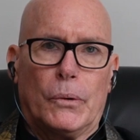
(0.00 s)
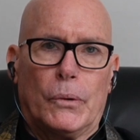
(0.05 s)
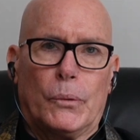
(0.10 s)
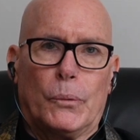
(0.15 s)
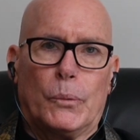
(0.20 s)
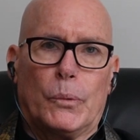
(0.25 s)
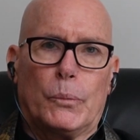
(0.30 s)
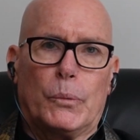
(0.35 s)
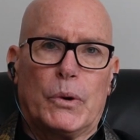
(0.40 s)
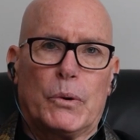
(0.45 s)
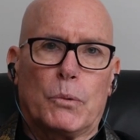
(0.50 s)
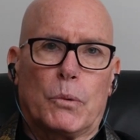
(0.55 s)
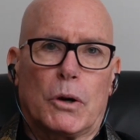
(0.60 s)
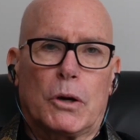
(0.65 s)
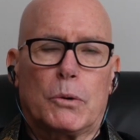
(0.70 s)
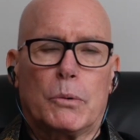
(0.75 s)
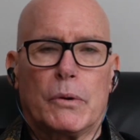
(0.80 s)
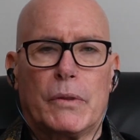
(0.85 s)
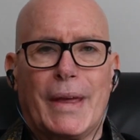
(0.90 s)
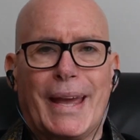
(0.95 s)
when we
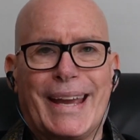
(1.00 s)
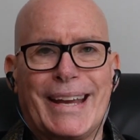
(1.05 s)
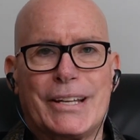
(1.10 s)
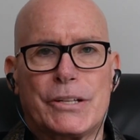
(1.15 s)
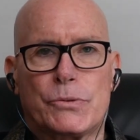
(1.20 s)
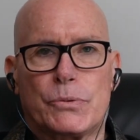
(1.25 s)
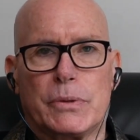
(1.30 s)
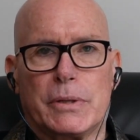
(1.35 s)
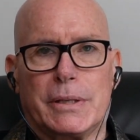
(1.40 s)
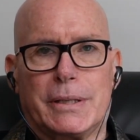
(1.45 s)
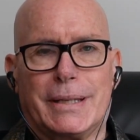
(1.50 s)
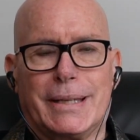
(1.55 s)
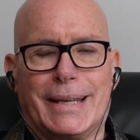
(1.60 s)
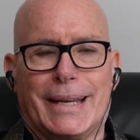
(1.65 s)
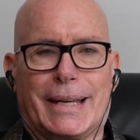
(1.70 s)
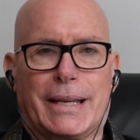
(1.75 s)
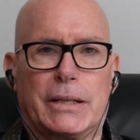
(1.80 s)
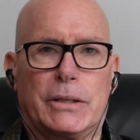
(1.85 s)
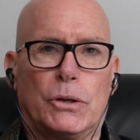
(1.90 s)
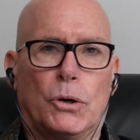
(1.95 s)
work with hatred,
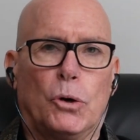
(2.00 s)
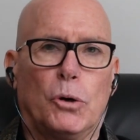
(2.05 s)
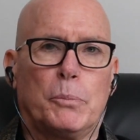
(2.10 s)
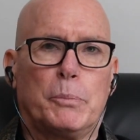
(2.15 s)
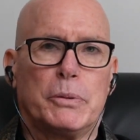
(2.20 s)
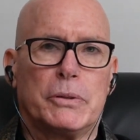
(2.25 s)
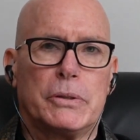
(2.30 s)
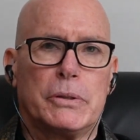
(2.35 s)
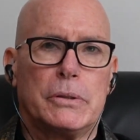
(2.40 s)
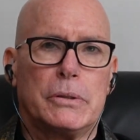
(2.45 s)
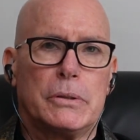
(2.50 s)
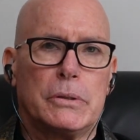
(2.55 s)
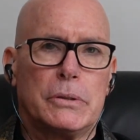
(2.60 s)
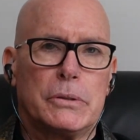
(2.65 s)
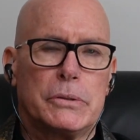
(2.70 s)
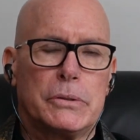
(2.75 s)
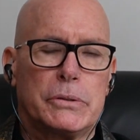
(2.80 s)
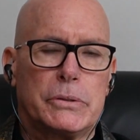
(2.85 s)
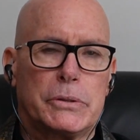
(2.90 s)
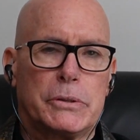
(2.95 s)
it can open
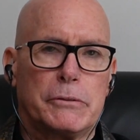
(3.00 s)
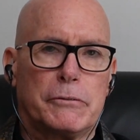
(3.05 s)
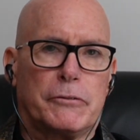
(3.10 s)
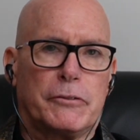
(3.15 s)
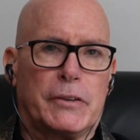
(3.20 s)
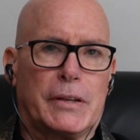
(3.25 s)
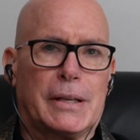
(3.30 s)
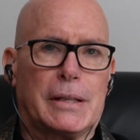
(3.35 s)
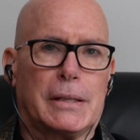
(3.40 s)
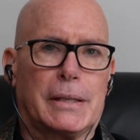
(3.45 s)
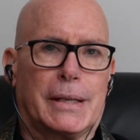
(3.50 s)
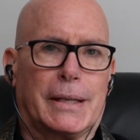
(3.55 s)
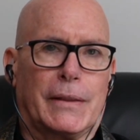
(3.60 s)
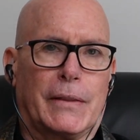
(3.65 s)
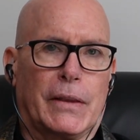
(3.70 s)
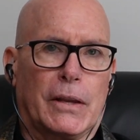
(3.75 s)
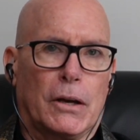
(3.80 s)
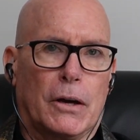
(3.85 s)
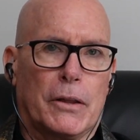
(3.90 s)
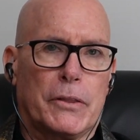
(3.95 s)
to feeling
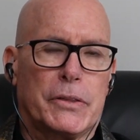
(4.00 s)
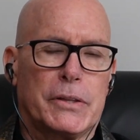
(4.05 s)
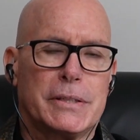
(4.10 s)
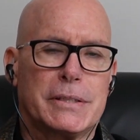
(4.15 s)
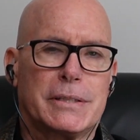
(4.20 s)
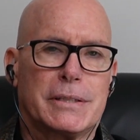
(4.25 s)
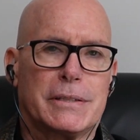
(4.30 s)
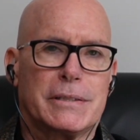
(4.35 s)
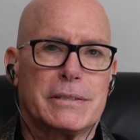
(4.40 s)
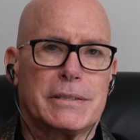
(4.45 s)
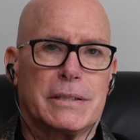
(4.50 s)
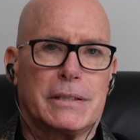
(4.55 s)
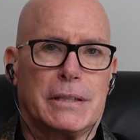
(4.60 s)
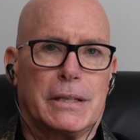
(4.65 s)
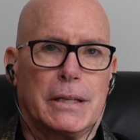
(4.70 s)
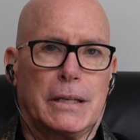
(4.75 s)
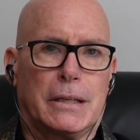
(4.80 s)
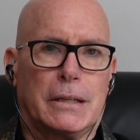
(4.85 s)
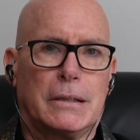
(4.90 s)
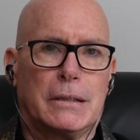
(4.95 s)
the
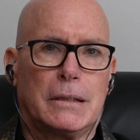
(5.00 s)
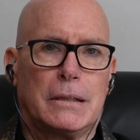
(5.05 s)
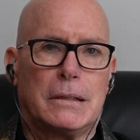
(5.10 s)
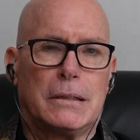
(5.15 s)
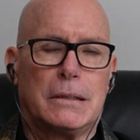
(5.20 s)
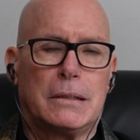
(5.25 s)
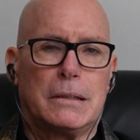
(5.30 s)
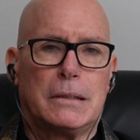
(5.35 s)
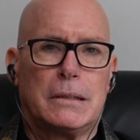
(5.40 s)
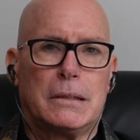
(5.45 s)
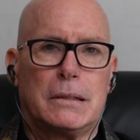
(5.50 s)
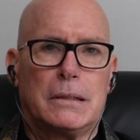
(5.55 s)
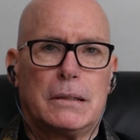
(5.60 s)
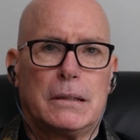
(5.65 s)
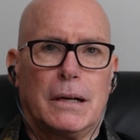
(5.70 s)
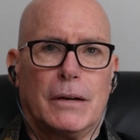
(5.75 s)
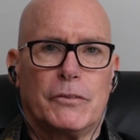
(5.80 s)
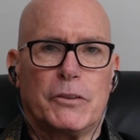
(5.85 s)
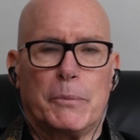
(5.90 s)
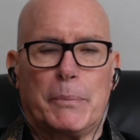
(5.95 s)
authenticity
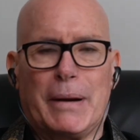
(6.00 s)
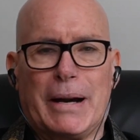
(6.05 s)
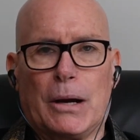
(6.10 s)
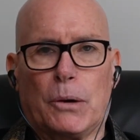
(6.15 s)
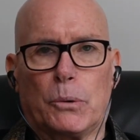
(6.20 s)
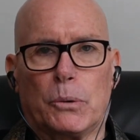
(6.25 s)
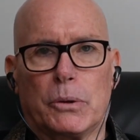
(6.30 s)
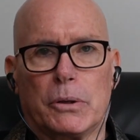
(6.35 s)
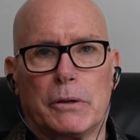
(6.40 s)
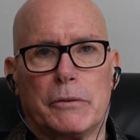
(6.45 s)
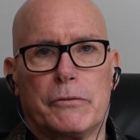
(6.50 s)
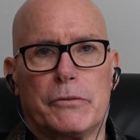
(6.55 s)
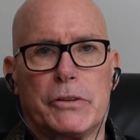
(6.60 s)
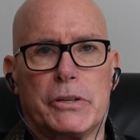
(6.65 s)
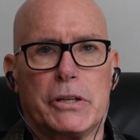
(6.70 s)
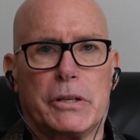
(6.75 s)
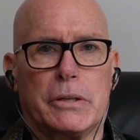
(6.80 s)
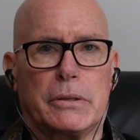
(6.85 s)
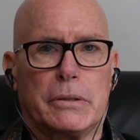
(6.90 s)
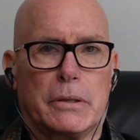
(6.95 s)
of the power of
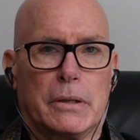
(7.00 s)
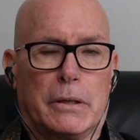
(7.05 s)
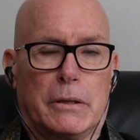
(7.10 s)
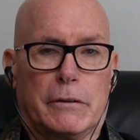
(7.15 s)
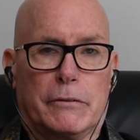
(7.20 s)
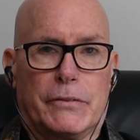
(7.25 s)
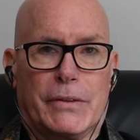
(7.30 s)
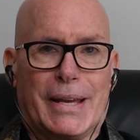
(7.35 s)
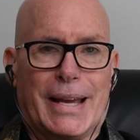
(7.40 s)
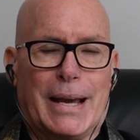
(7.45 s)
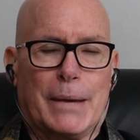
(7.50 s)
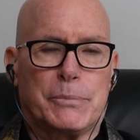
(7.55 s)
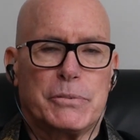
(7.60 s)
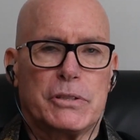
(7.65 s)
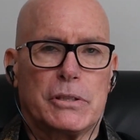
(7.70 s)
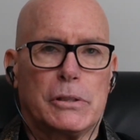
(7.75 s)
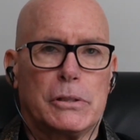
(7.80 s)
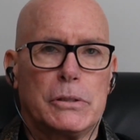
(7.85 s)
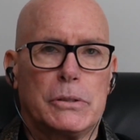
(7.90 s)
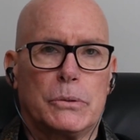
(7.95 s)
the
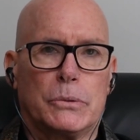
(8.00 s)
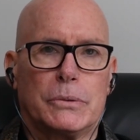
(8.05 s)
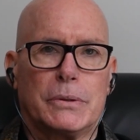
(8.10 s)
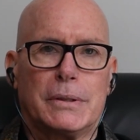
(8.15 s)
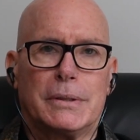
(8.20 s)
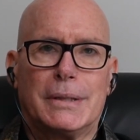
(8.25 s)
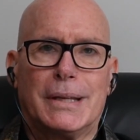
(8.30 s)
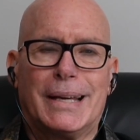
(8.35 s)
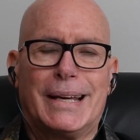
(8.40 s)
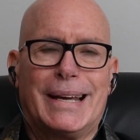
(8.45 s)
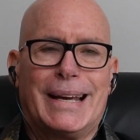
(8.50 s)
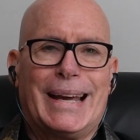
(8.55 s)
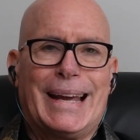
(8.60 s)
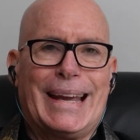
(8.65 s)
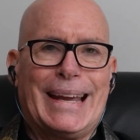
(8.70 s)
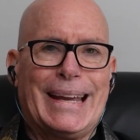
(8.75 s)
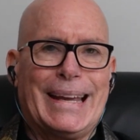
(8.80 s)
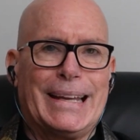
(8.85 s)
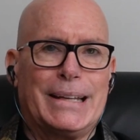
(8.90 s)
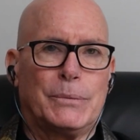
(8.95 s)
absolute.
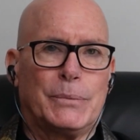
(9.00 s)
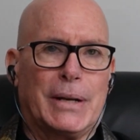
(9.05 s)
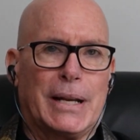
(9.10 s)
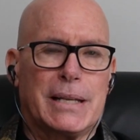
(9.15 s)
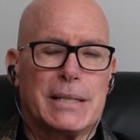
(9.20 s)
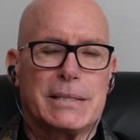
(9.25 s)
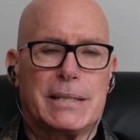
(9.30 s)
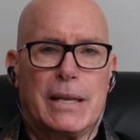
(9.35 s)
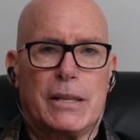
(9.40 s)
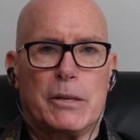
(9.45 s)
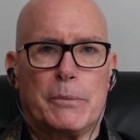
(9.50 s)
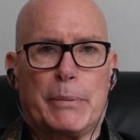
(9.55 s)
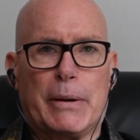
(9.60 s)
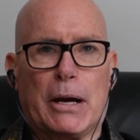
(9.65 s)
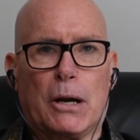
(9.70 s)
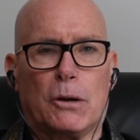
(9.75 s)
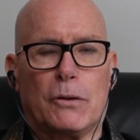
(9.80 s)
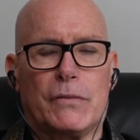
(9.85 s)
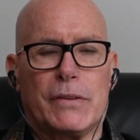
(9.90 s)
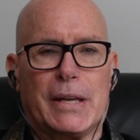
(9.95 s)
And when I say the
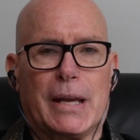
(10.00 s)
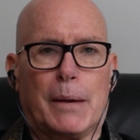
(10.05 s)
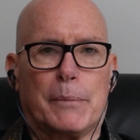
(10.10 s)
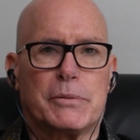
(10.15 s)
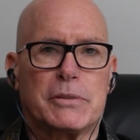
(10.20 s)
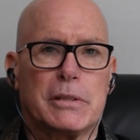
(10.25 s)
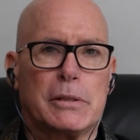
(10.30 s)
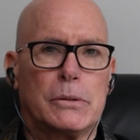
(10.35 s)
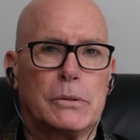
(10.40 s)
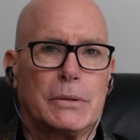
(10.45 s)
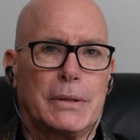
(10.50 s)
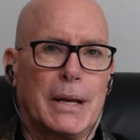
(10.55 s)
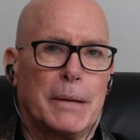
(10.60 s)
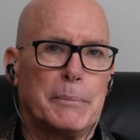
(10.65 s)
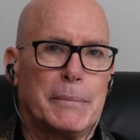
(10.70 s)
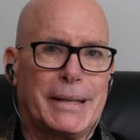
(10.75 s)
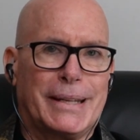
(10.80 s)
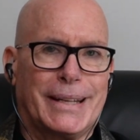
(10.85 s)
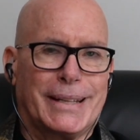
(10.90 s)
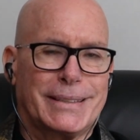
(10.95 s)
power of the absolute, I'm
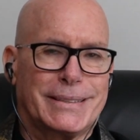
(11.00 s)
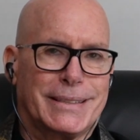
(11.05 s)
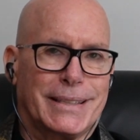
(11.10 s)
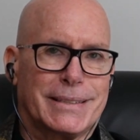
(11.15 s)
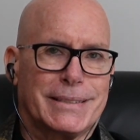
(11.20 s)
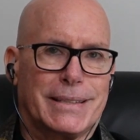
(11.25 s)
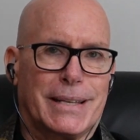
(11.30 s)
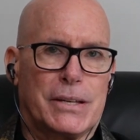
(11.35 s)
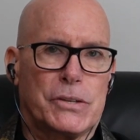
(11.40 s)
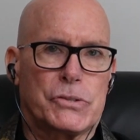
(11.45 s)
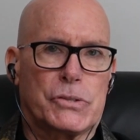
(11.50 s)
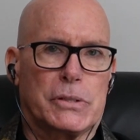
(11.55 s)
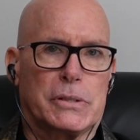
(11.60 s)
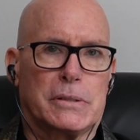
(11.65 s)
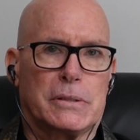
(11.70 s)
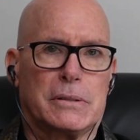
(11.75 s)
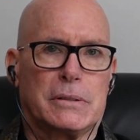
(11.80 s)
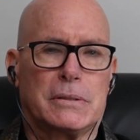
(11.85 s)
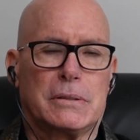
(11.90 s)
meaning cessation.